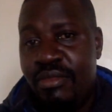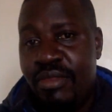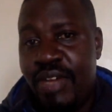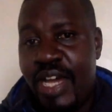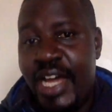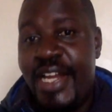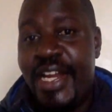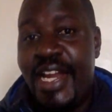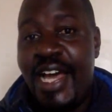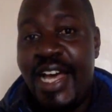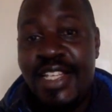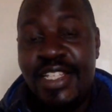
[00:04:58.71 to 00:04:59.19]

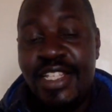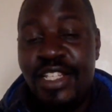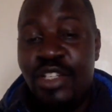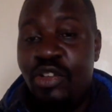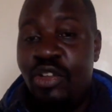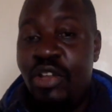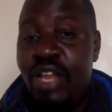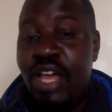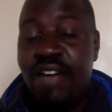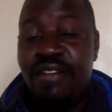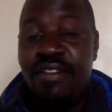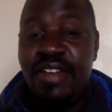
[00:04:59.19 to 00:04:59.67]
and
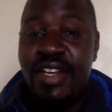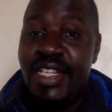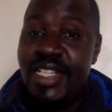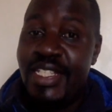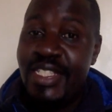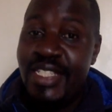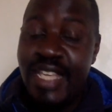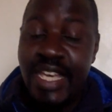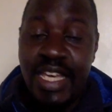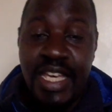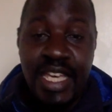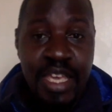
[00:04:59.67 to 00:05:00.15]
Arsenal have an
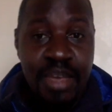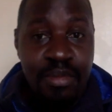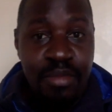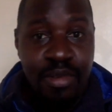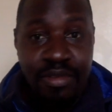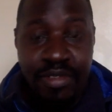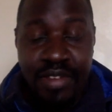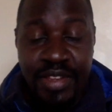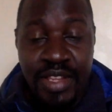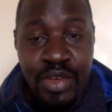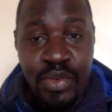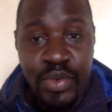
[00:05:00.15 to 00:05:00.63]
easier game
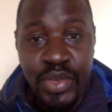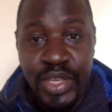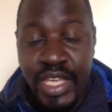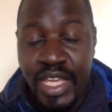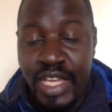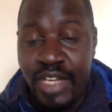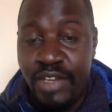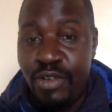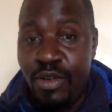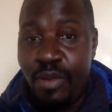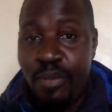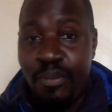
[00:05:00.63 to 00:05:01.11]
over the
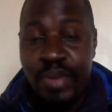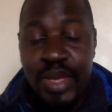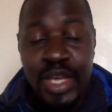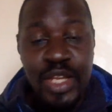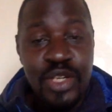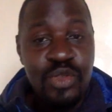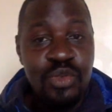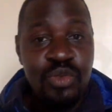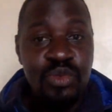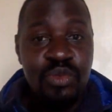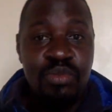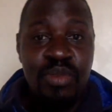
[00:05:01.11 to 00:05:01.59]
weekend
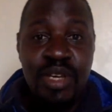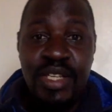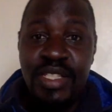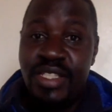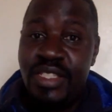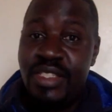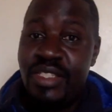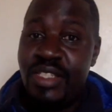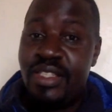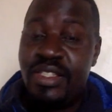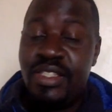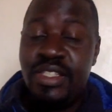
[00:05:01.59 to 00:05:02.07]
compared to
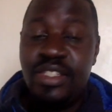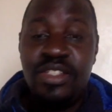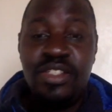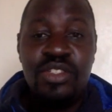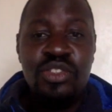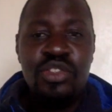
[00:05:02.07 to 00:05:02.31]
Manchester City.